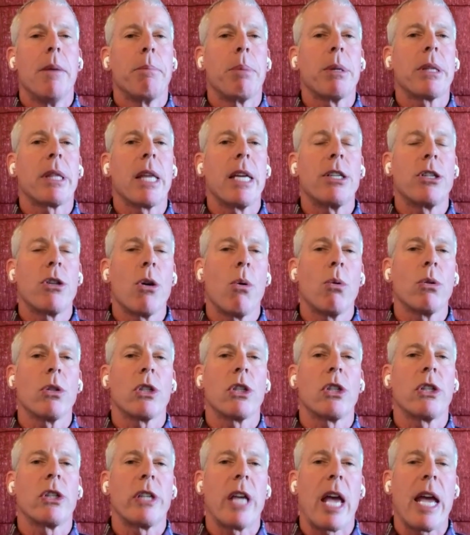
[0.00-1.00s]
but they don't
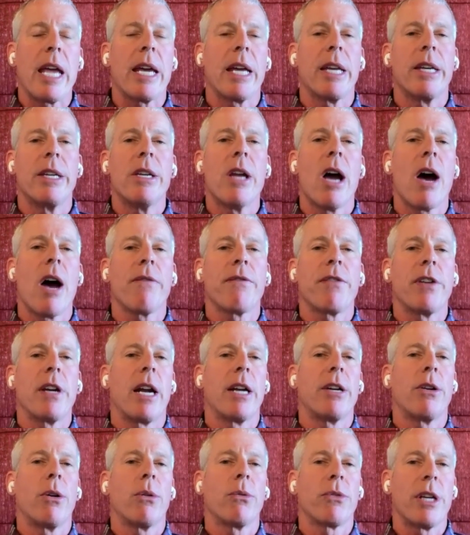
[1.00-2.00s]
say enough, and
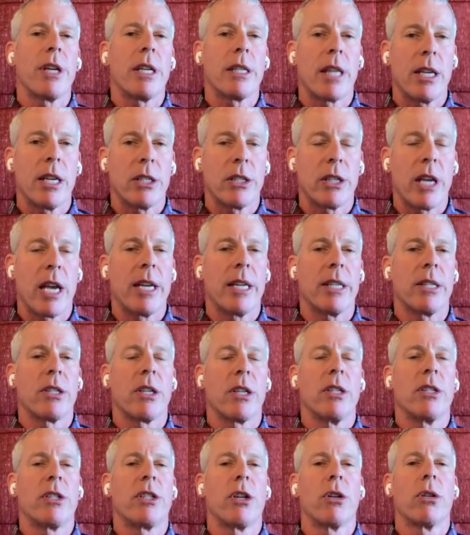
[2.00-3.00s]
I don't think they say it
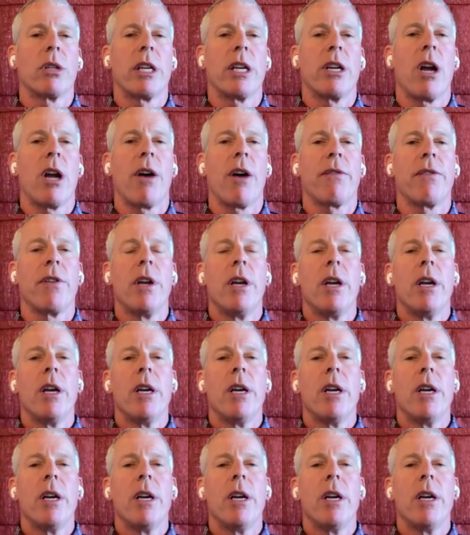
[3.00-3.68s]
sincerely enough